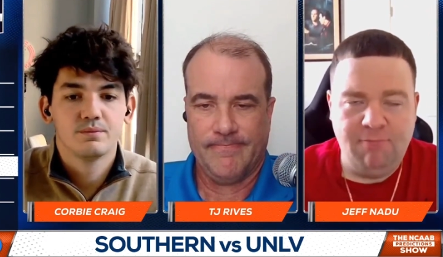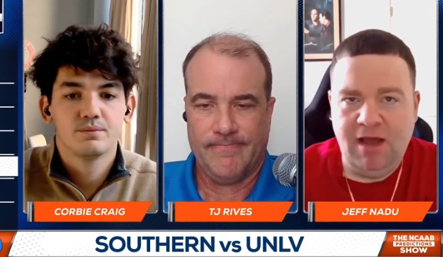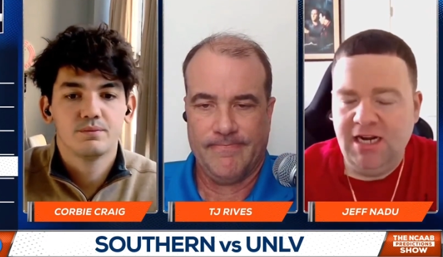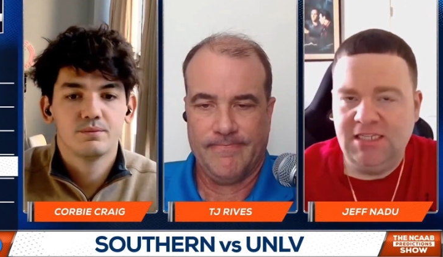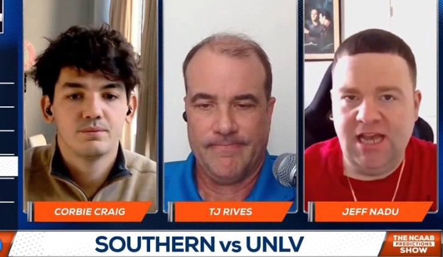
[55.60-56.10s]

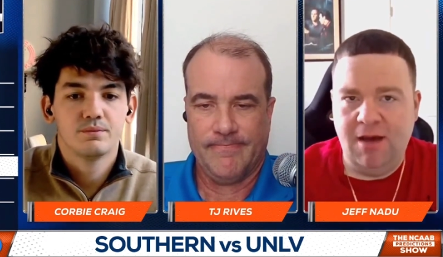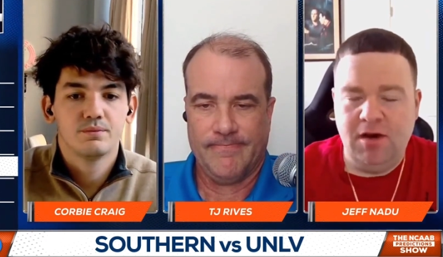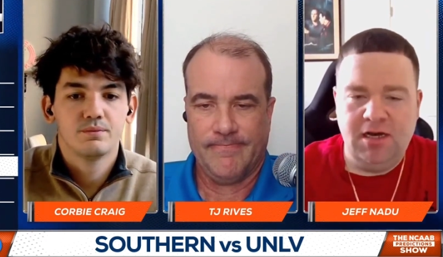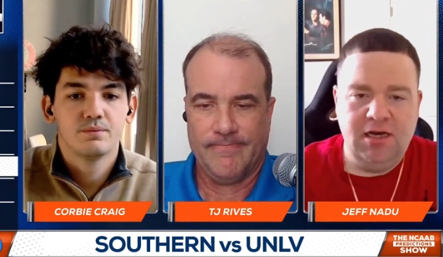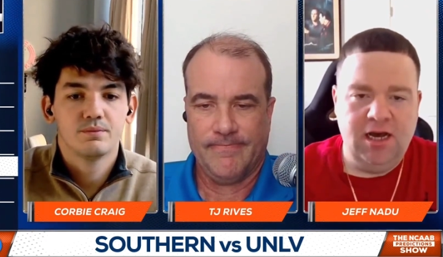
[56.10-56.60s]
Speaker 1: I'm not going to say
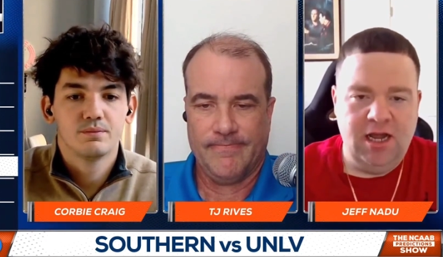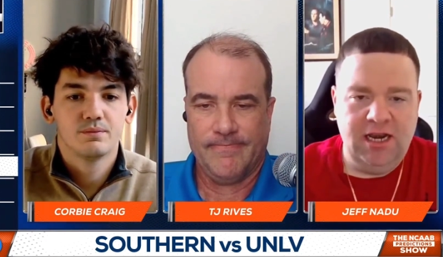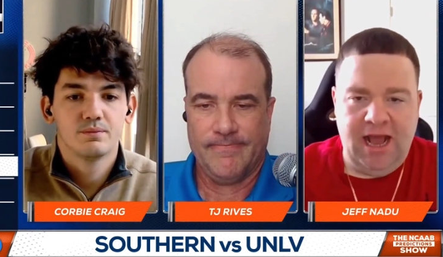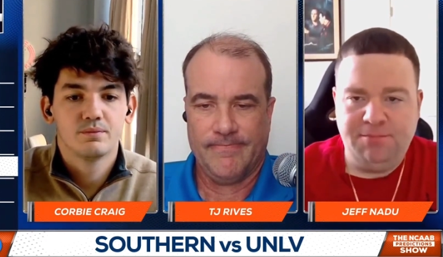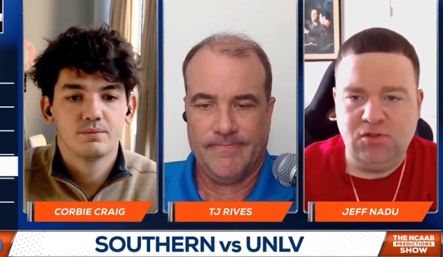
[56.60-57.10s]
I'm an
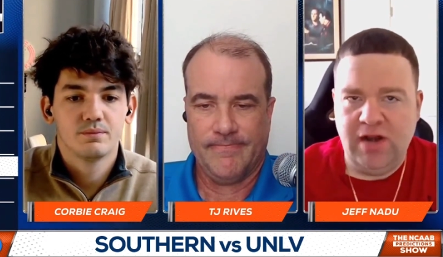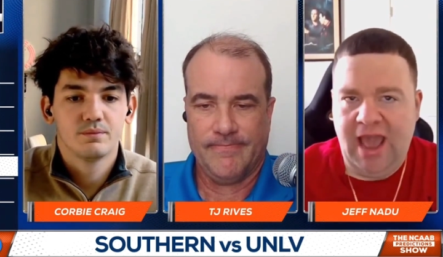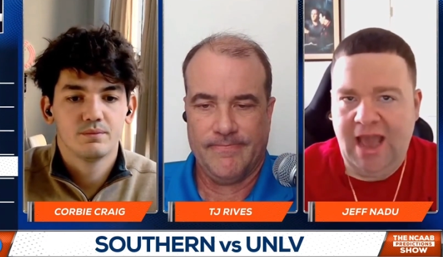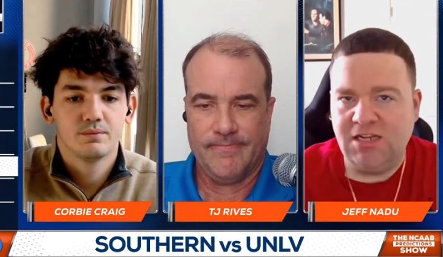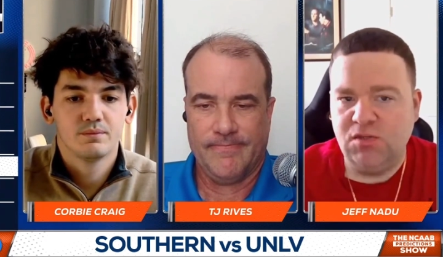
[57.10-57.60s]

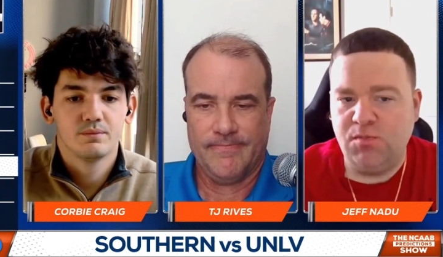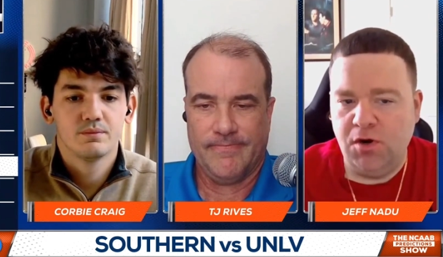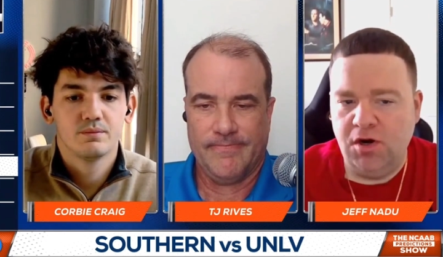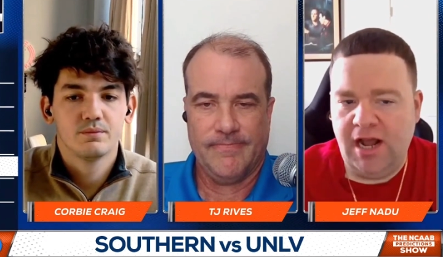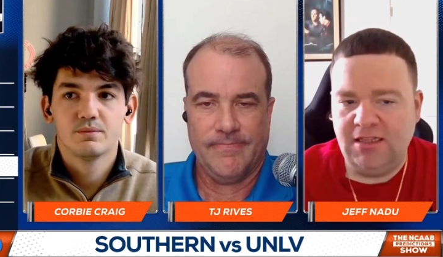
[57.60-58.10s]
absolute
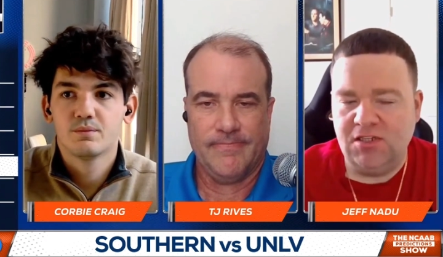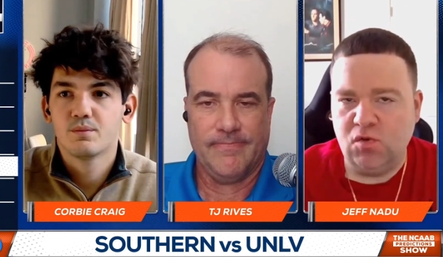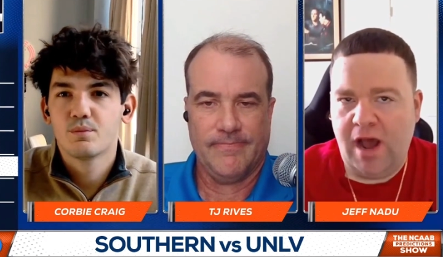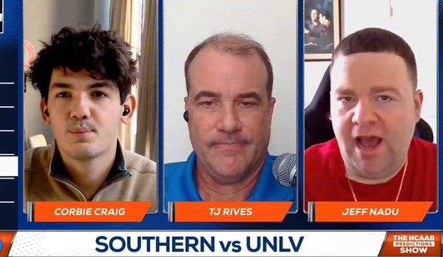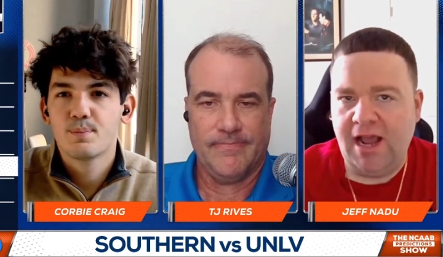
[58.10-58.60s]
expert
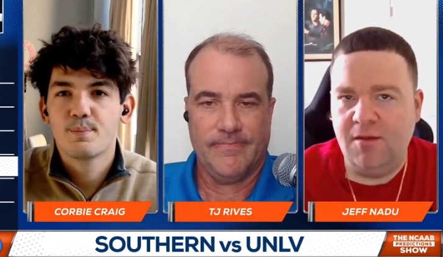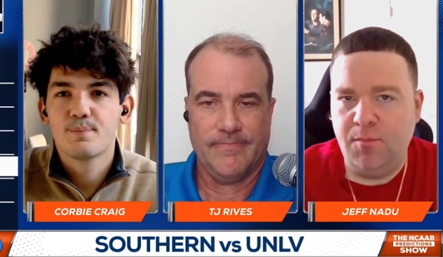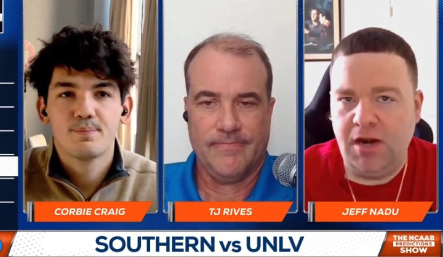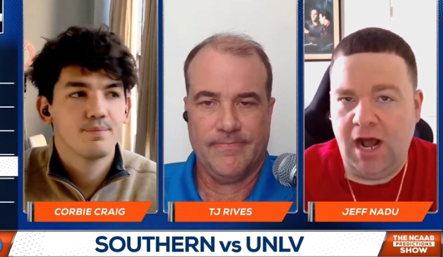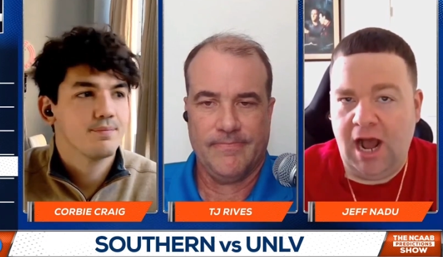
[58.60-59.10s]
at the
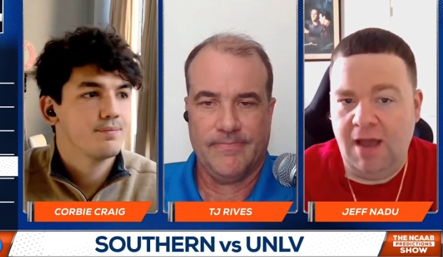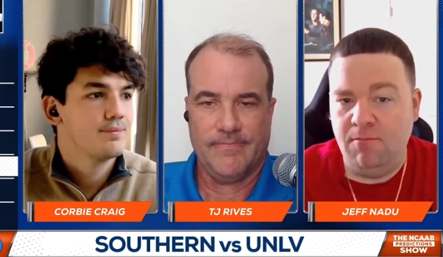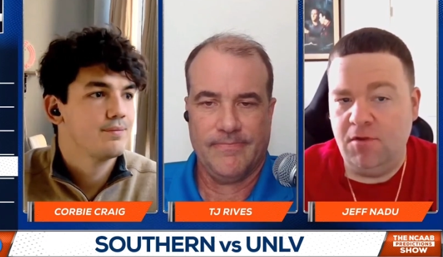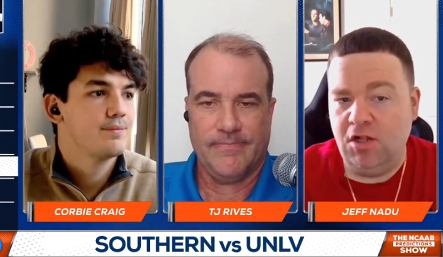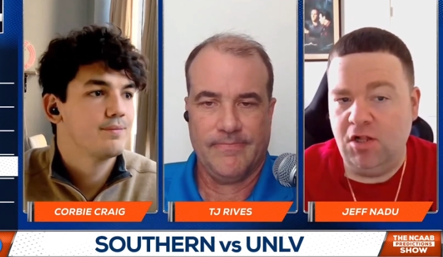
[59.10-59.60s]
SWAC,
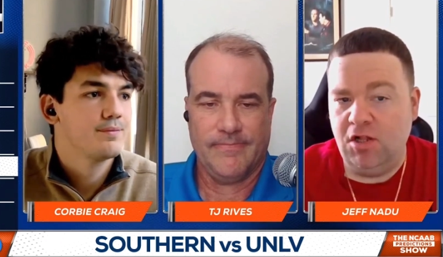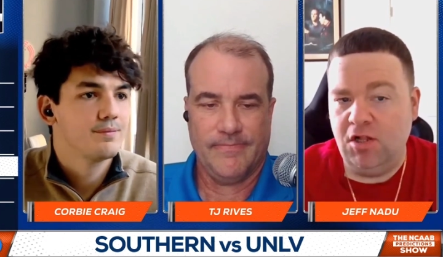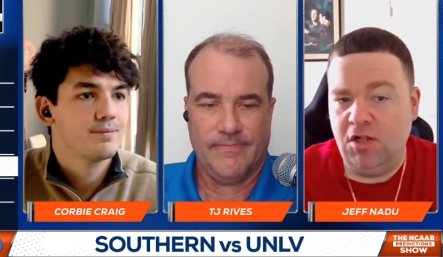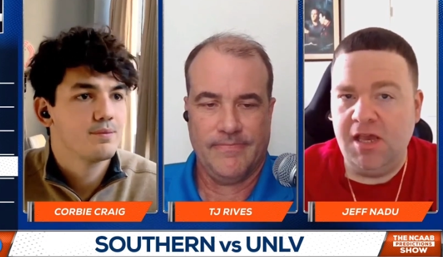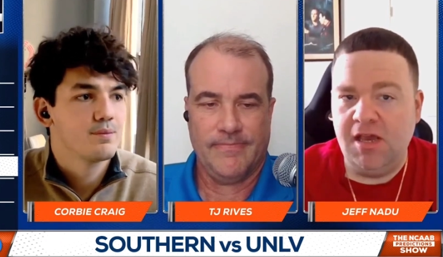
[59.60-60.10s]
but I'm
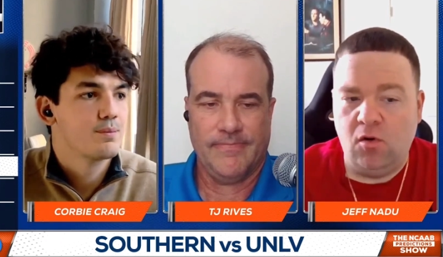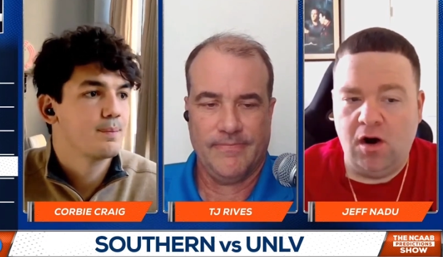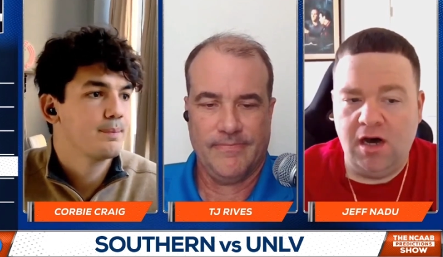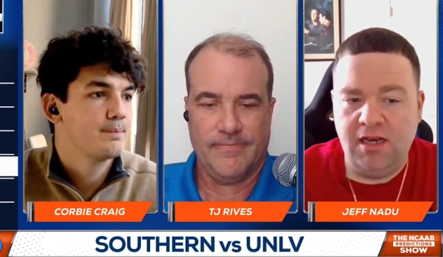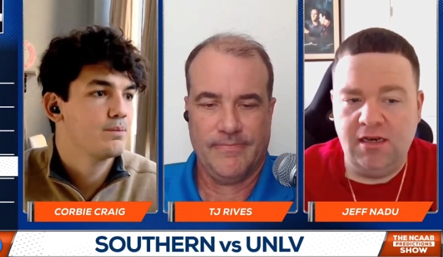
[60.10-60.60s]
close to
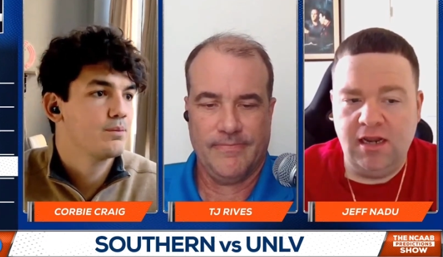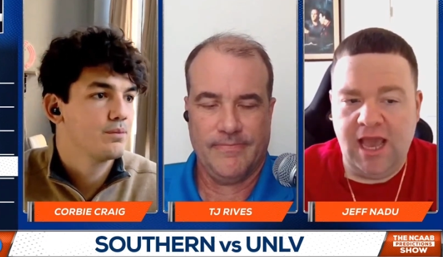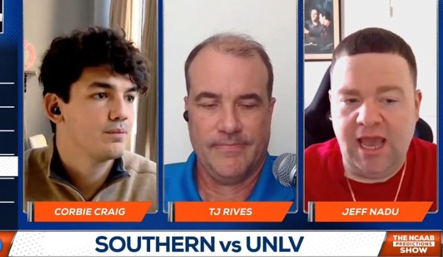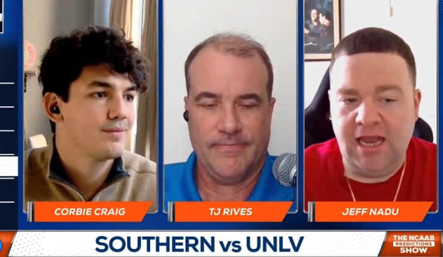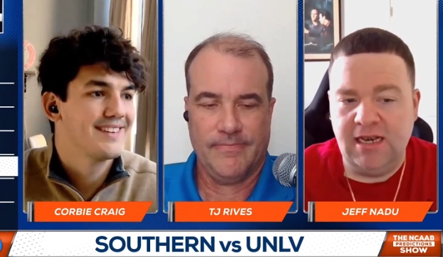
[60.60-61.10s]
being
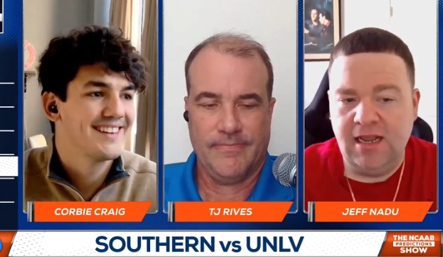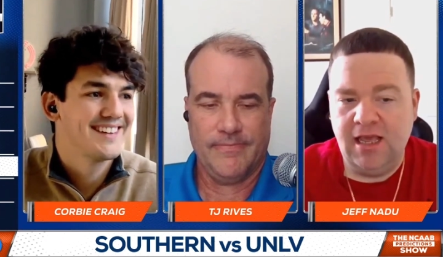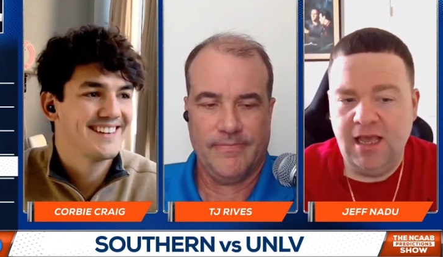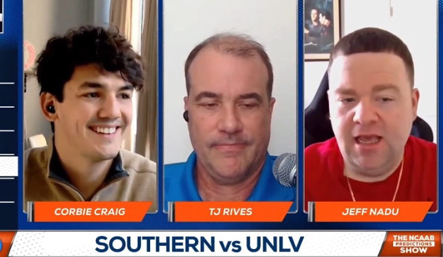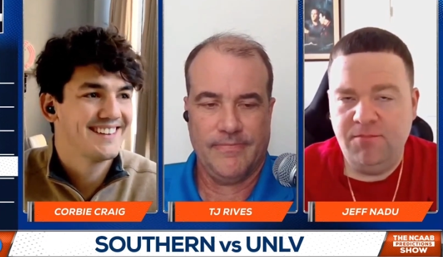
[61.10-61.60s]
one.
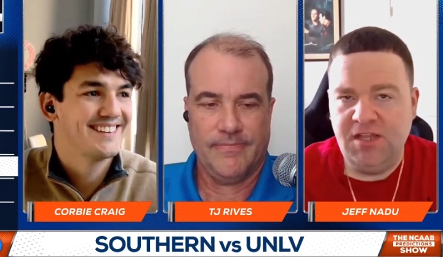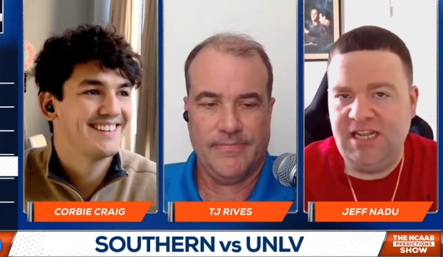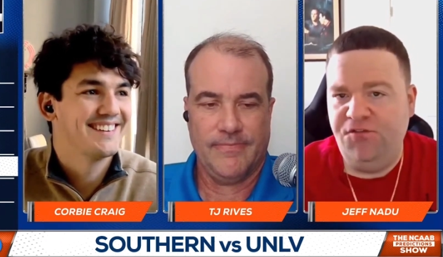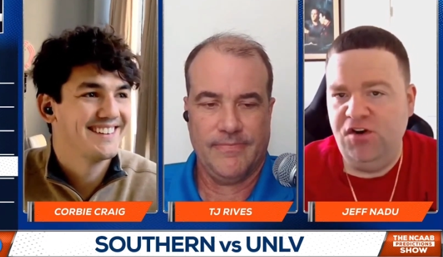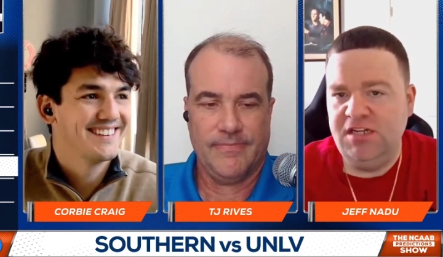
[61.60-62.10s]
And
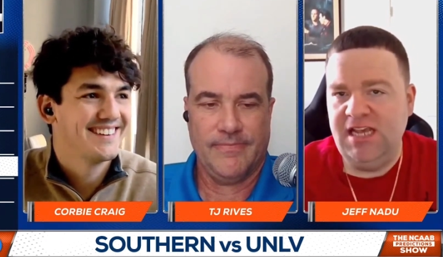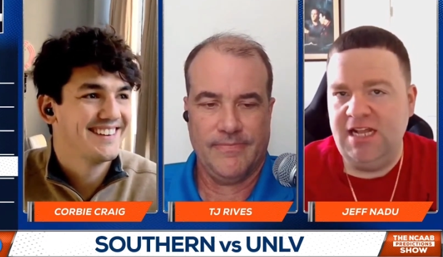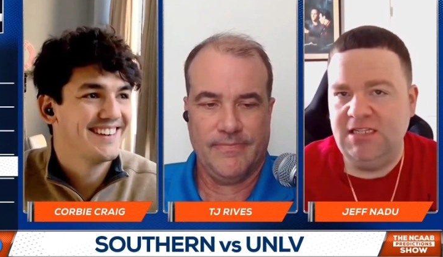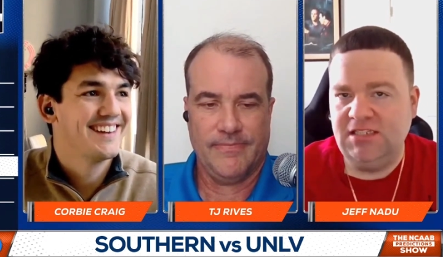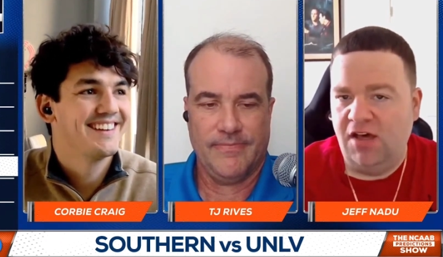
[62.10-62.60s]
the
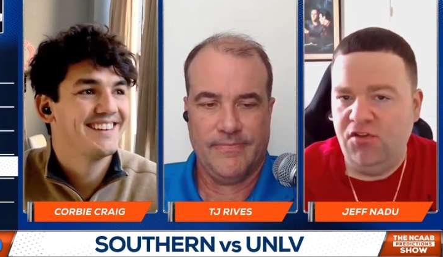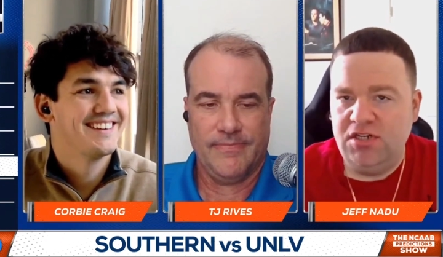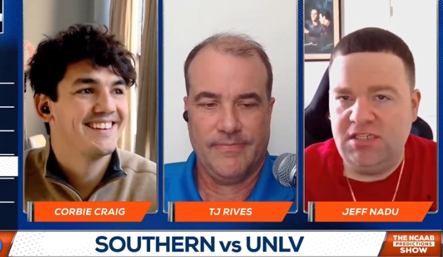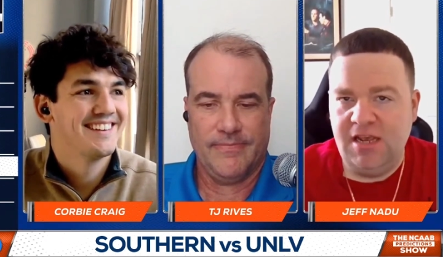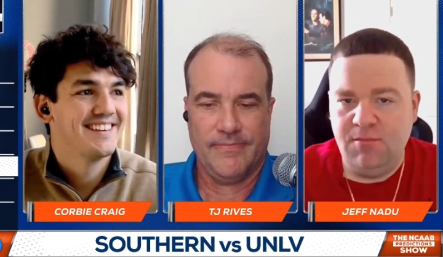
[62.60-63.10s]
difference in
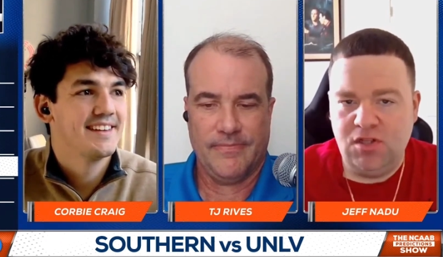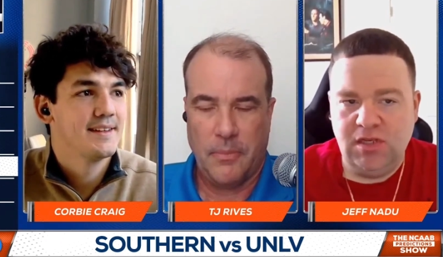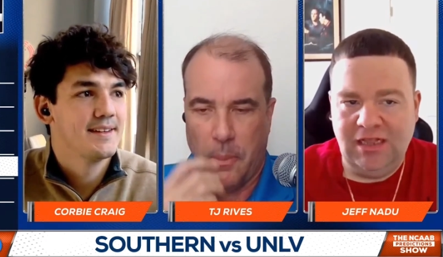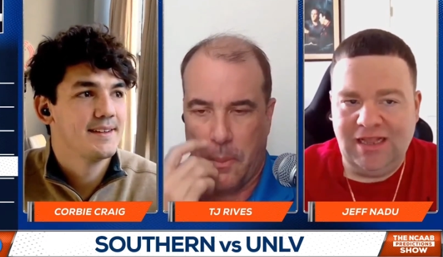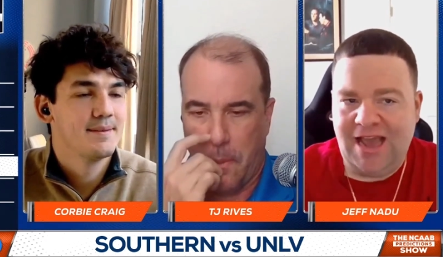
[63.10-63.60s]
Southern's team
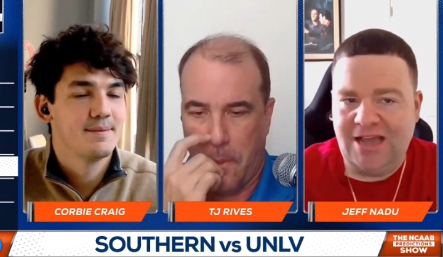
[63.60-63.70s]
between